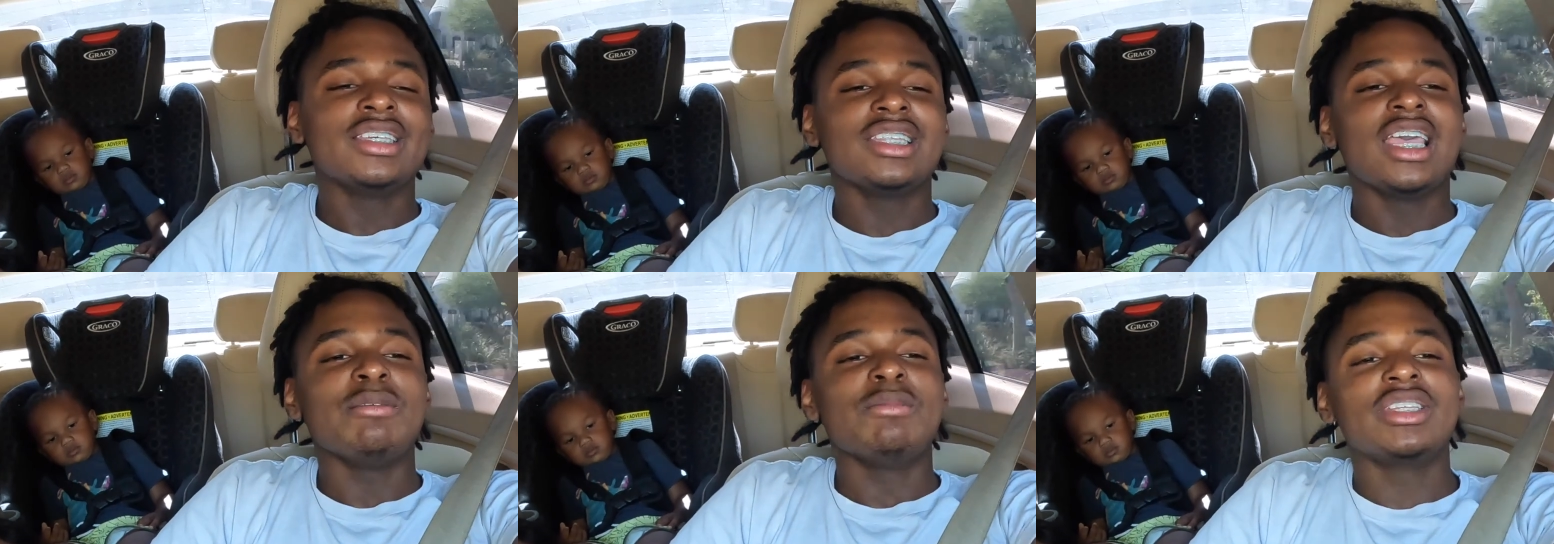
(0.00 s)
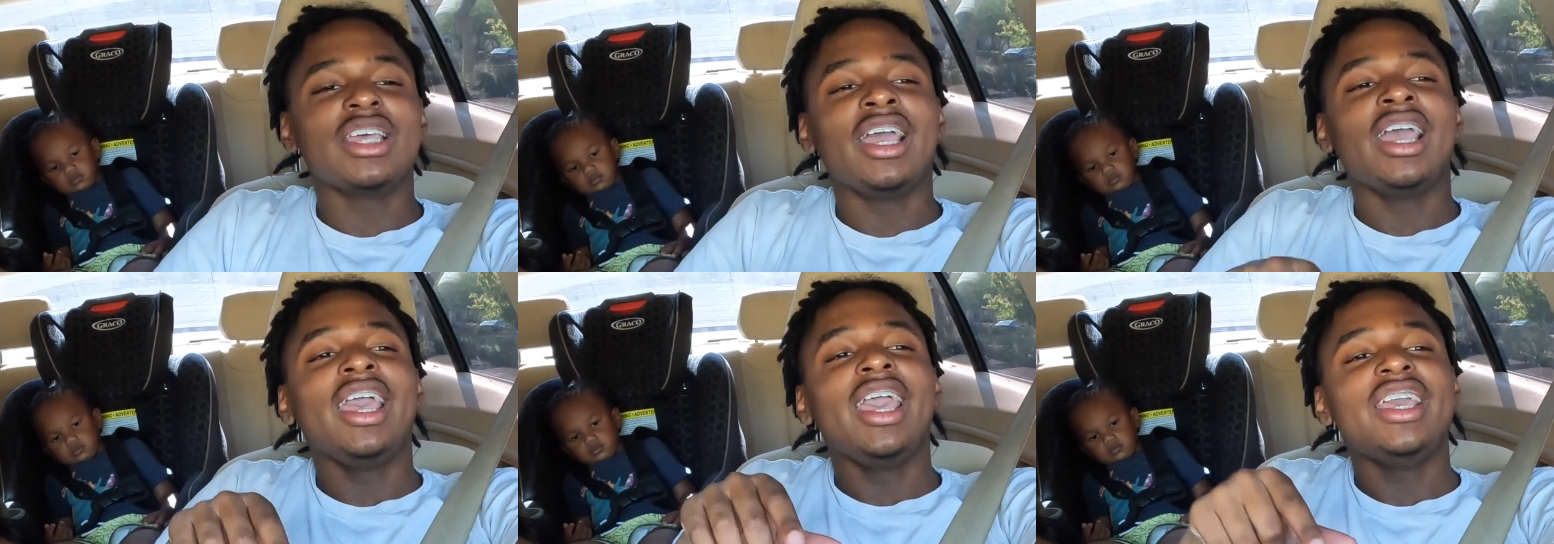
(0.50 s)
Speaker 1: His name is
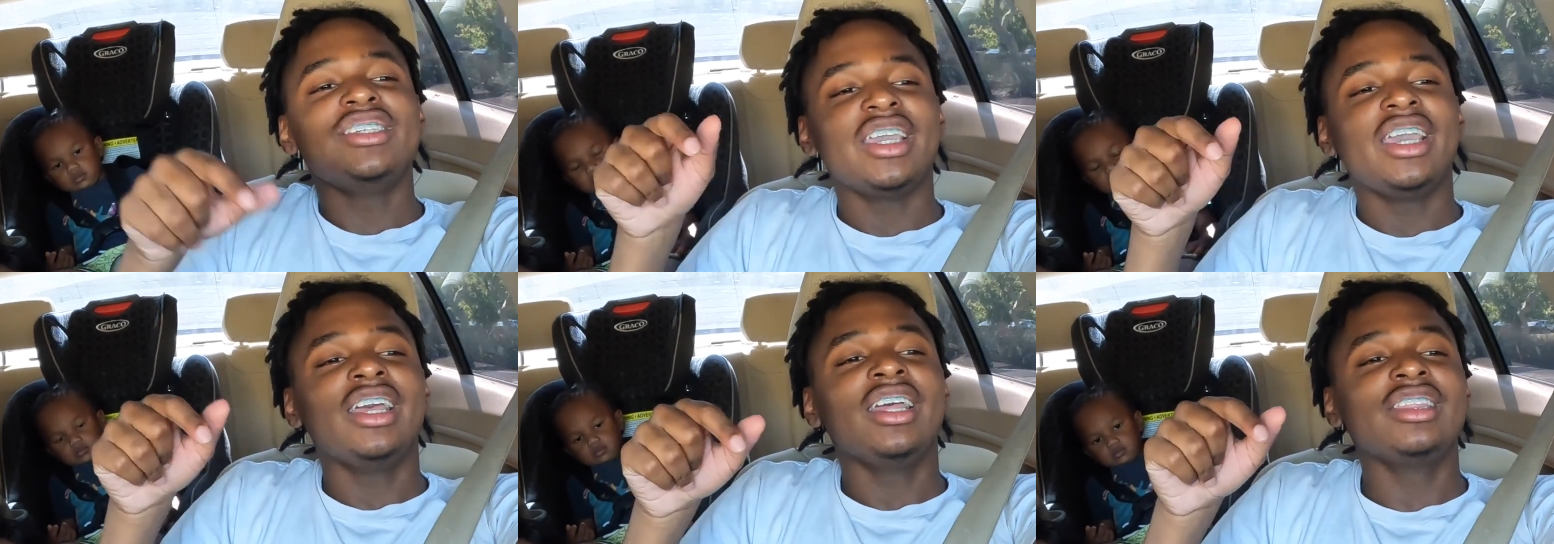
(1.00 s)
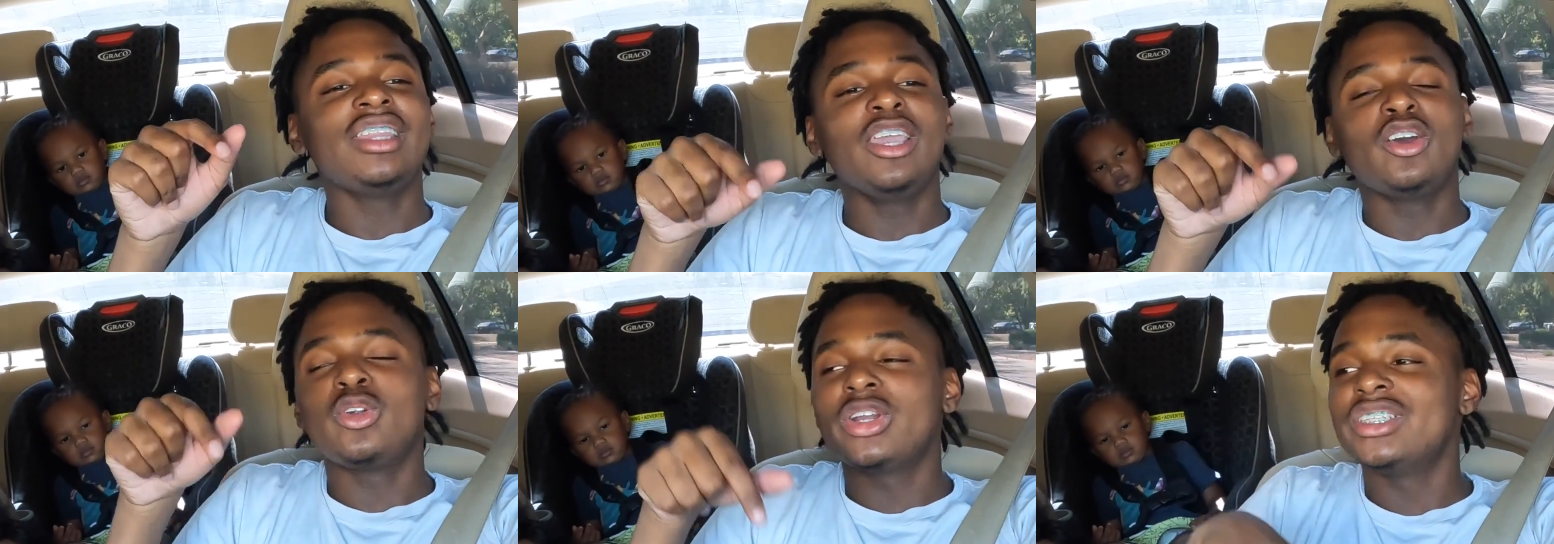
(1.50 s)
AJ
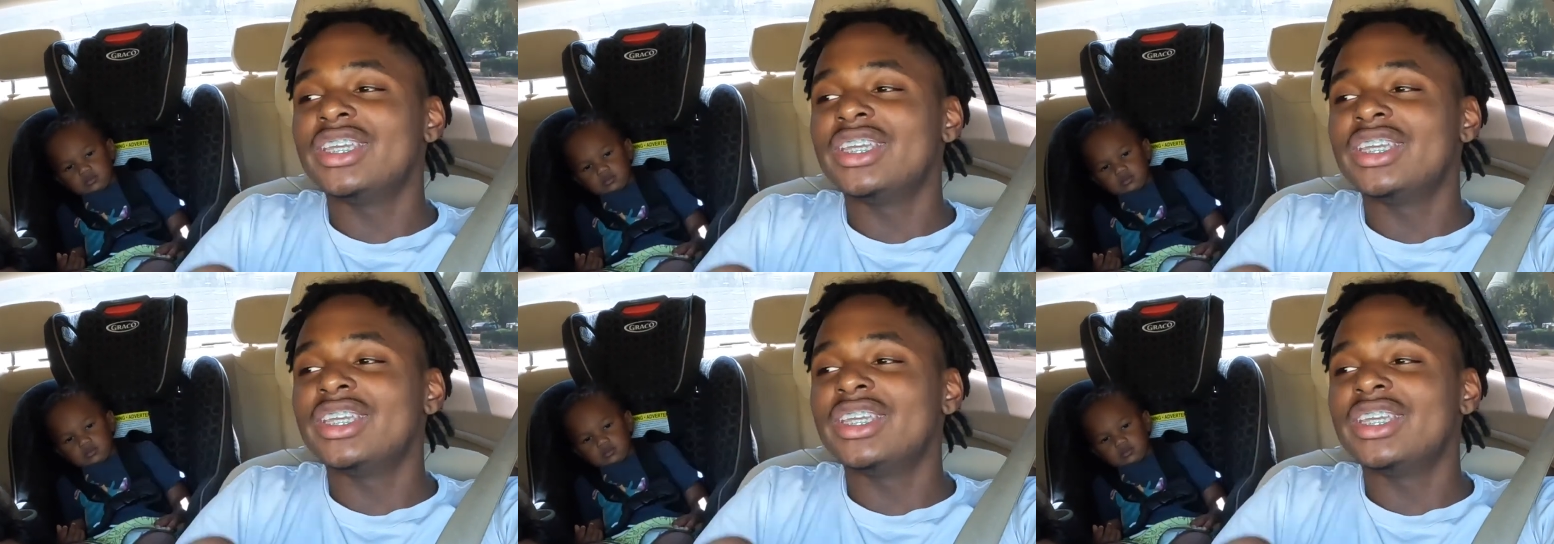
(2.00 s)
Theodore